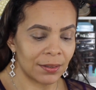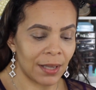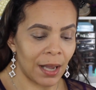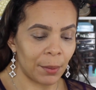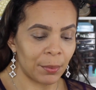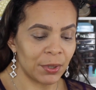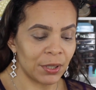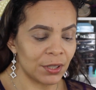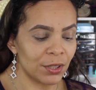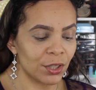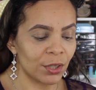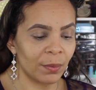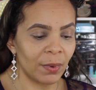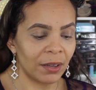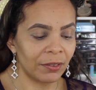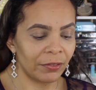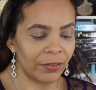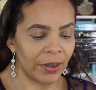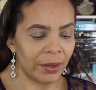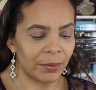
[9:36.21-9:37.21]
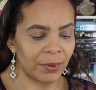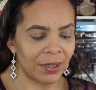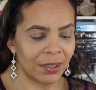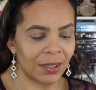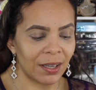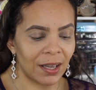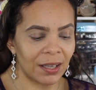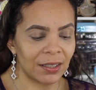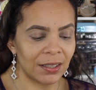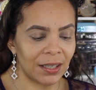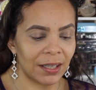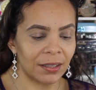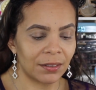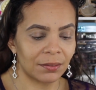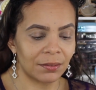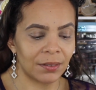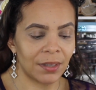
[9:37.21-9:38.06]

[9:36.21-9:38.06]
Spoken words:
dab it into my favorite and kind of like